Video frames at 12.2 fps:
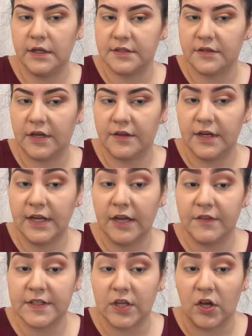so now that I
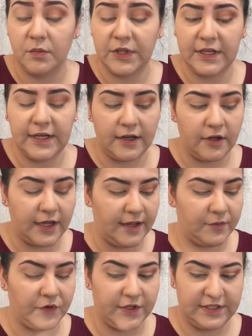have this all blended out,
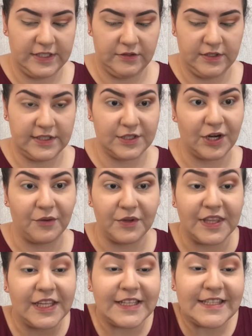I'm going to start
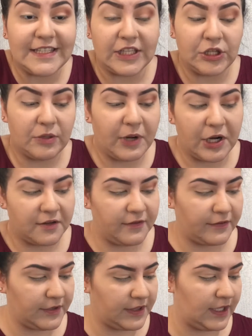with the concealer part
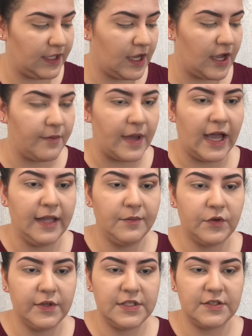of everything. Um,
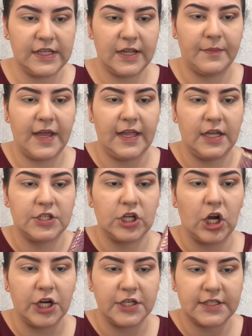I'm going to take my
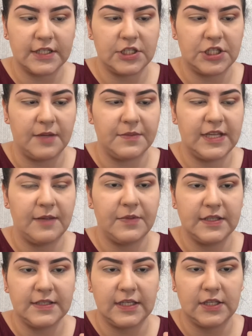Tarte Shape Tape
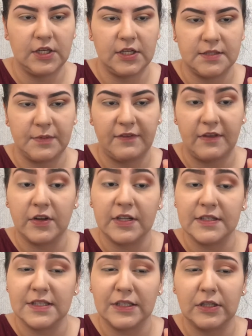Concealer. It's my favorite
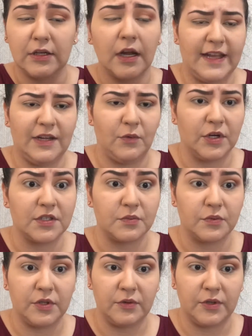concealer, and it
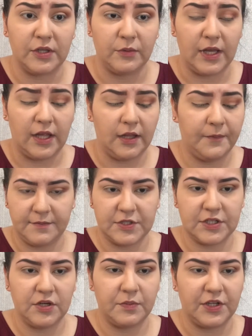works really, really well. I'm
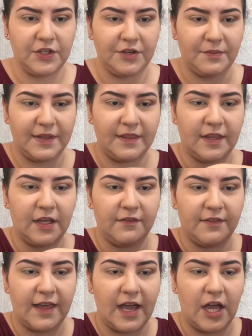just going to put a little bit
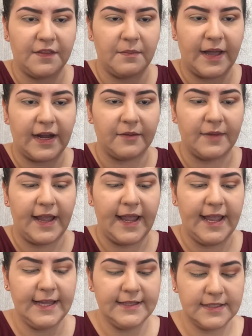of that on the back of my
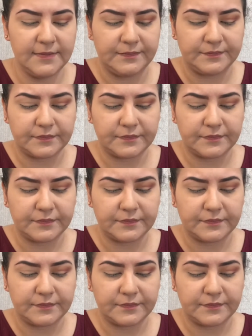hand.